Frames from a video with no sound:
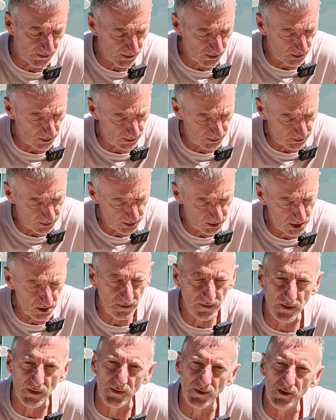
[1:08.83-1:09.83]
So two
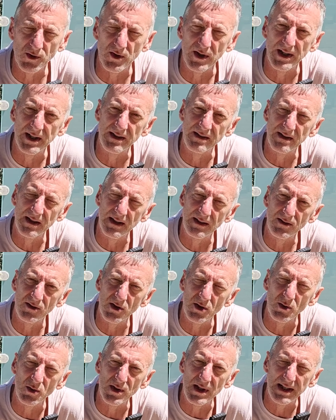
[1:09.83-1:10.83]
front screens, then
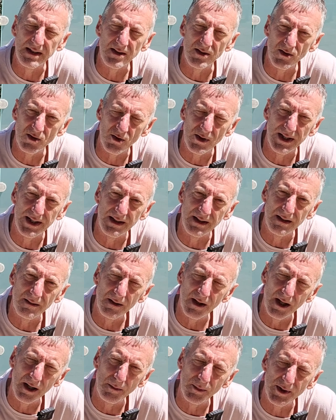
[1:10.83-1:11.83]
two centre screen
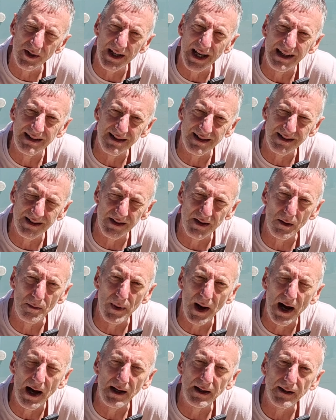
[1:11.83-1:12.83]
uh, protectors in the
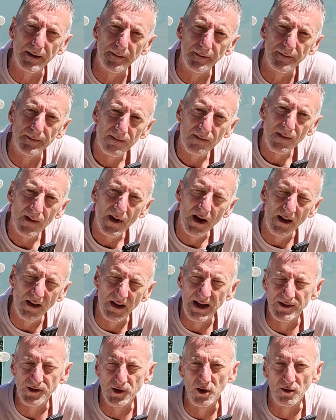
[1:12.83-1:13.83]
pack. And
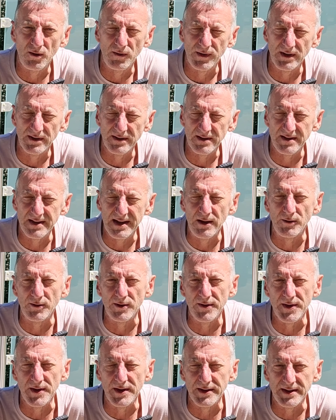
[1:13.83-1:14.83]
that's all for, as I say, under
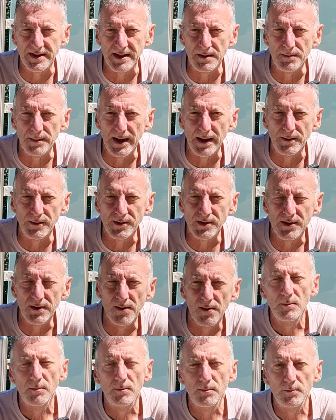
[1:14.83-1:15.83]
thirteen pounds.
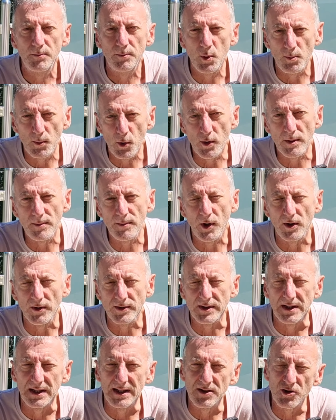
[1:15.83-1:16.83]
But more
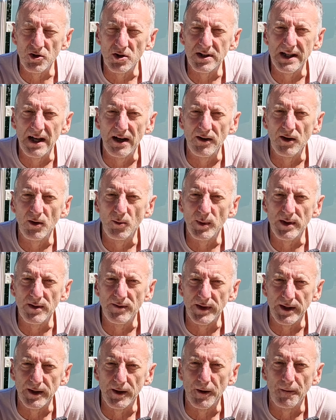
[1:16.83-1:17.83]
importantly, let's just carry on with the
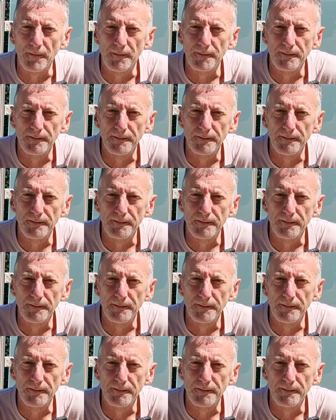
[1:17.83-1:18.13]
video.